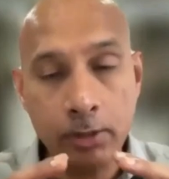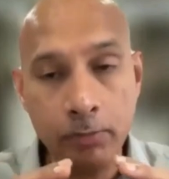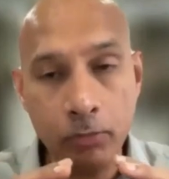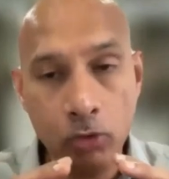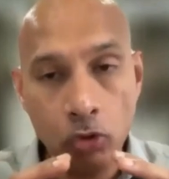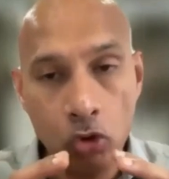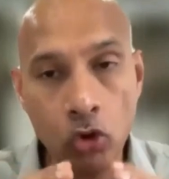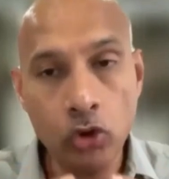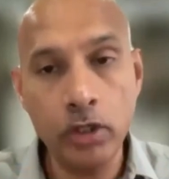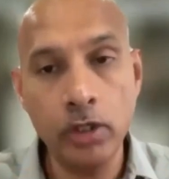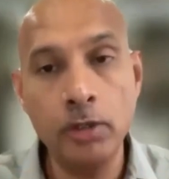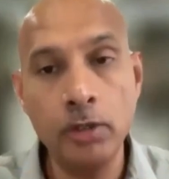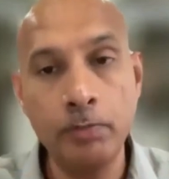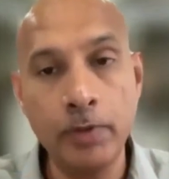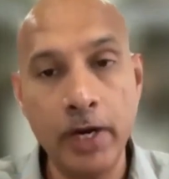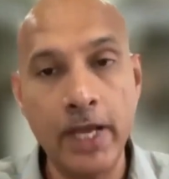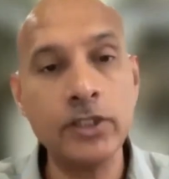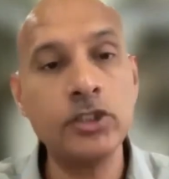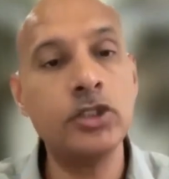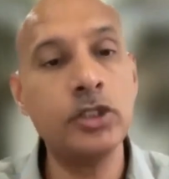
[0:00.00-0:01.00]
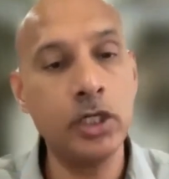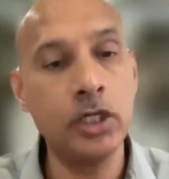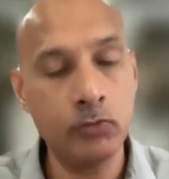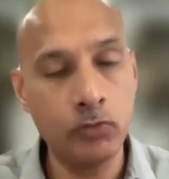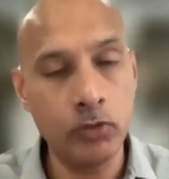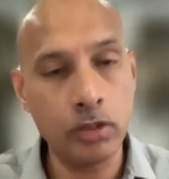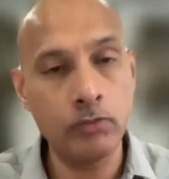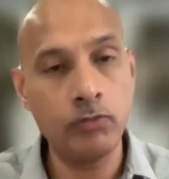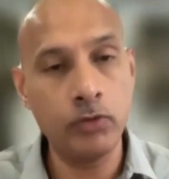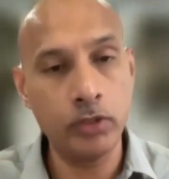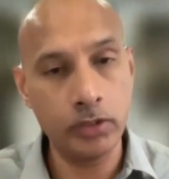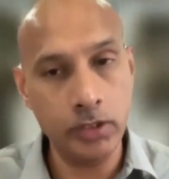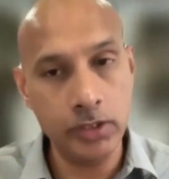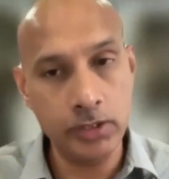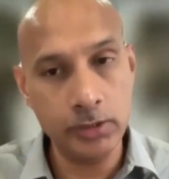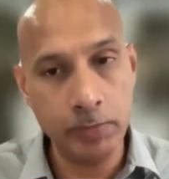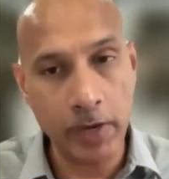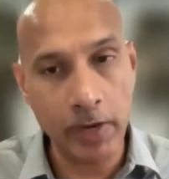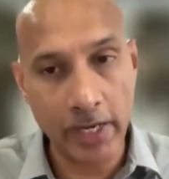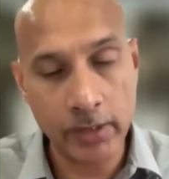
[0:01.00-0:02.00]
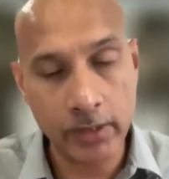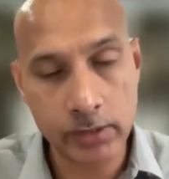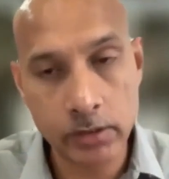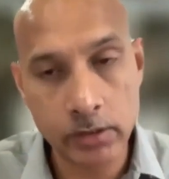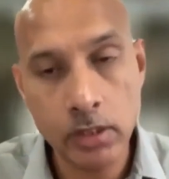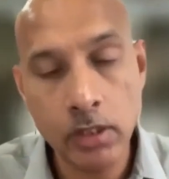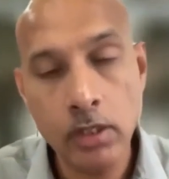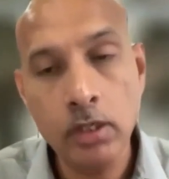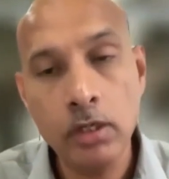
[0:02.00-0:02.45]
up local branch network for these banks.